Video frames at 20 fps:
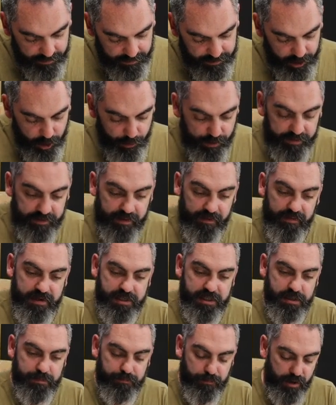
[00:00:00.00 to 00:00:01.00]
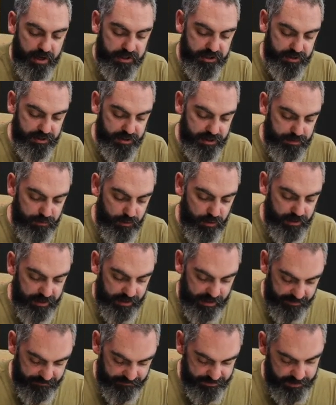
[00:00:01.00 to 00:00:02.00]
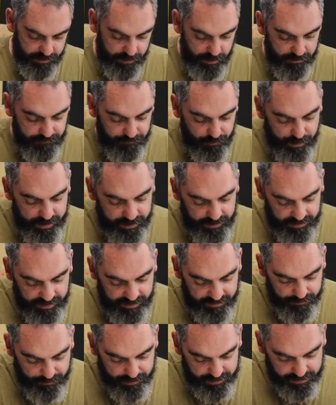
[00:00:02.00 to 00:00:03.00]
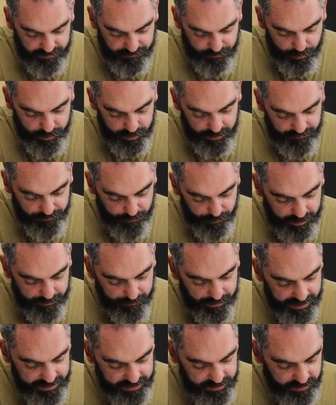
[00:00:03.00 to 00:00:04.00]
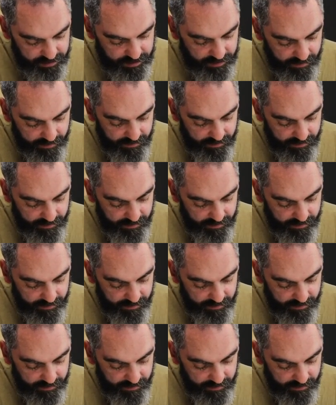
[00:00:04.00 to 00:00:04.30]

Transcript: knowing that this brush is small enough to avoid the other bits of wood I've already painted.